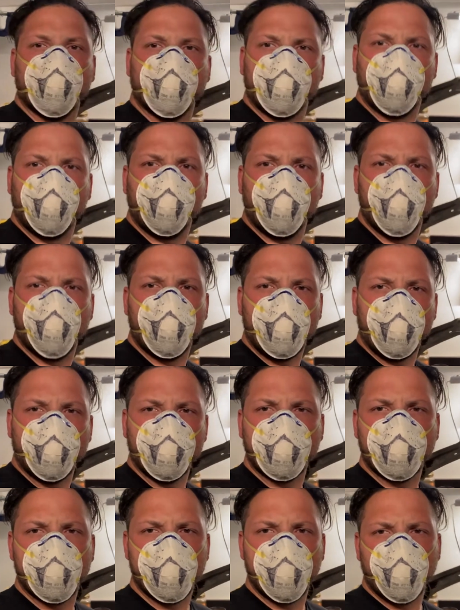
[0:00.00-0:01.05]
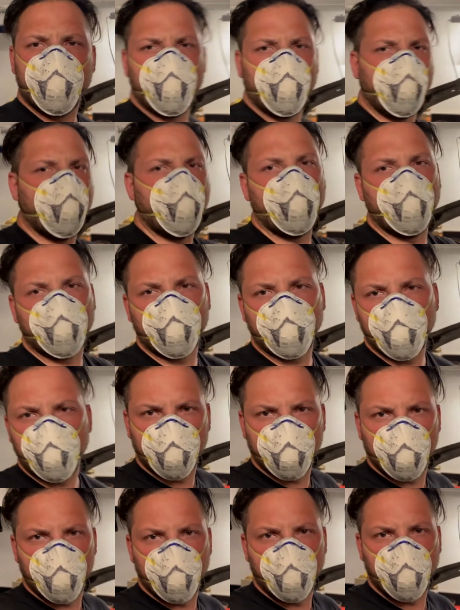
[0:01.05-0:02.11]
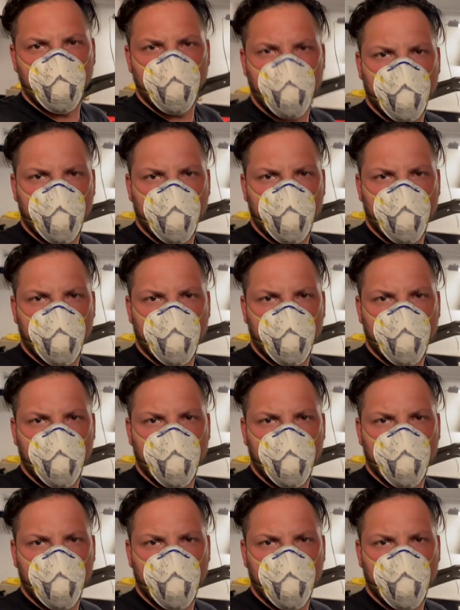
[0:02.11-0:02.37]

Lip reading: it's a few hours later. Actually, it's probably like,